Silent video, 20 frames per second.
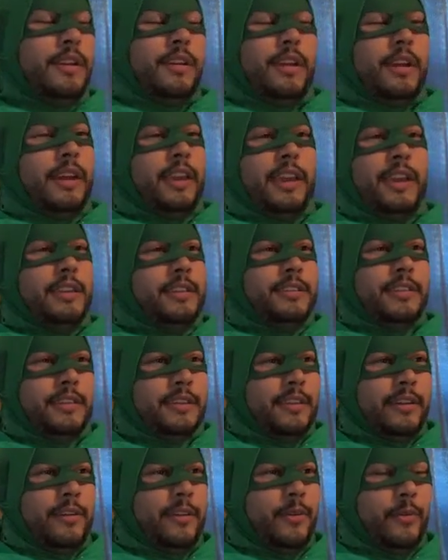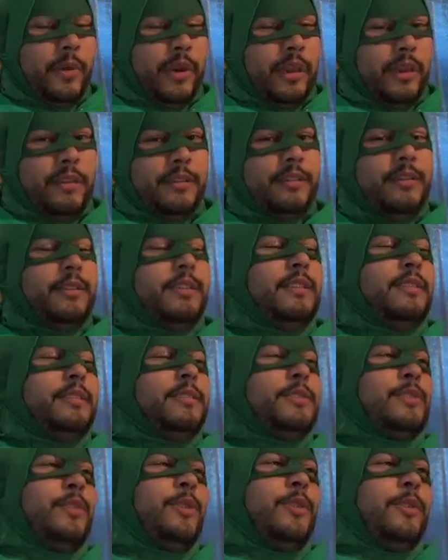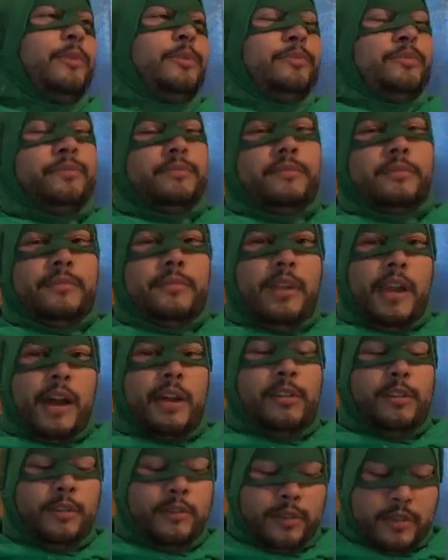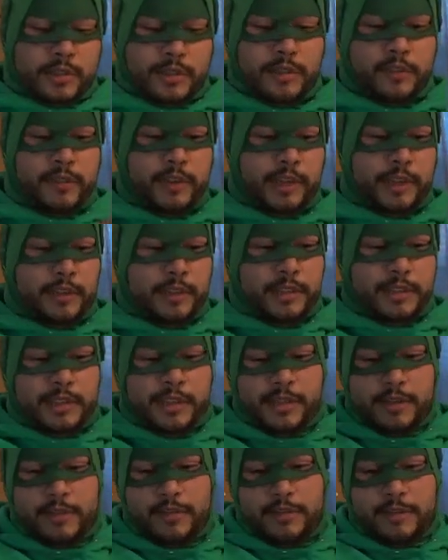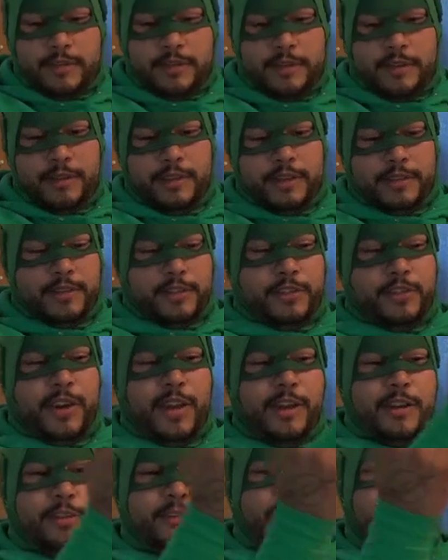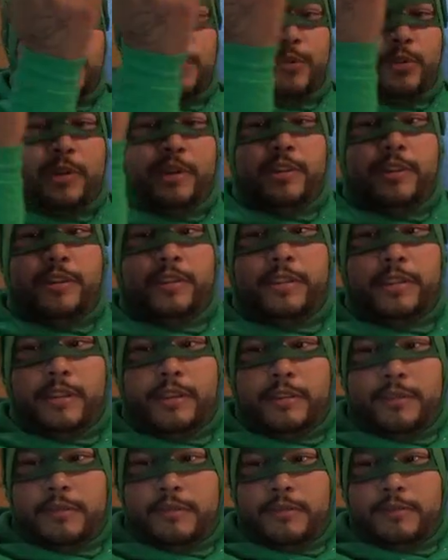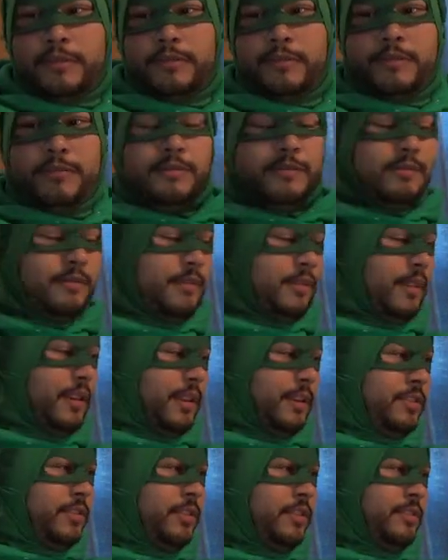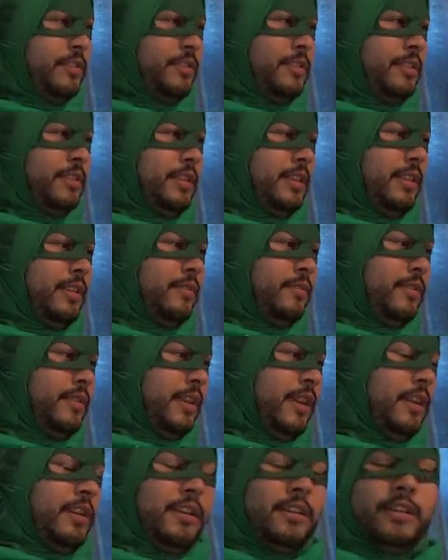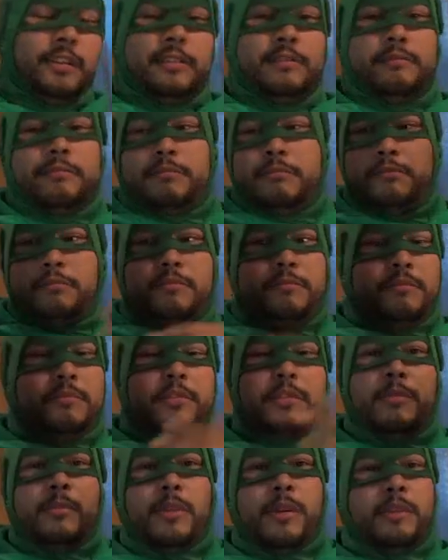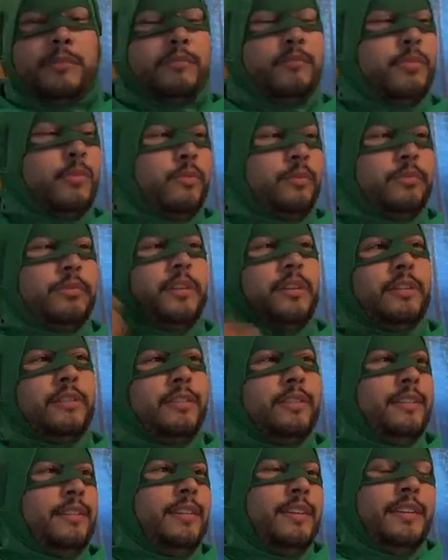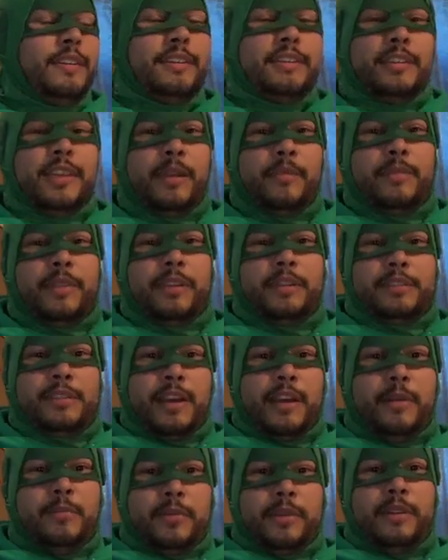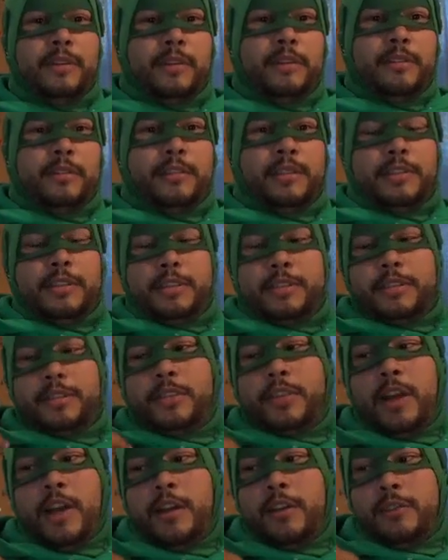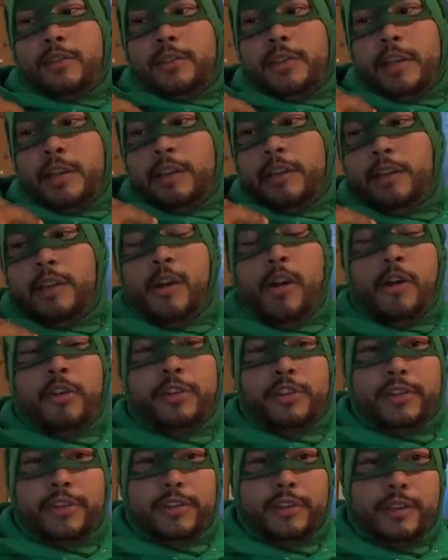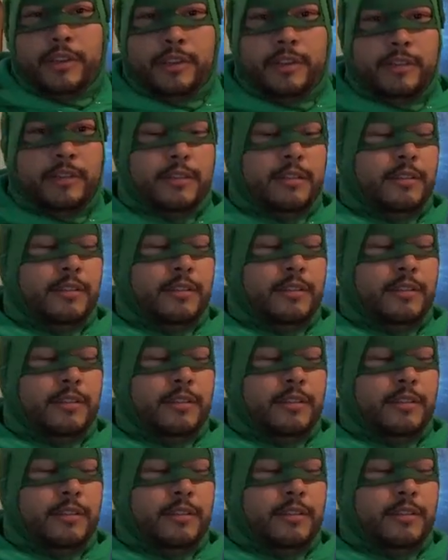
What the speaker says: I can't sit there and wait. So I'll look for stuff like this. Here is a child's green hoodie, and I took the sleeves, I cut it, put them on, boom, done. Same thing top here. This is a child's like large hoodie,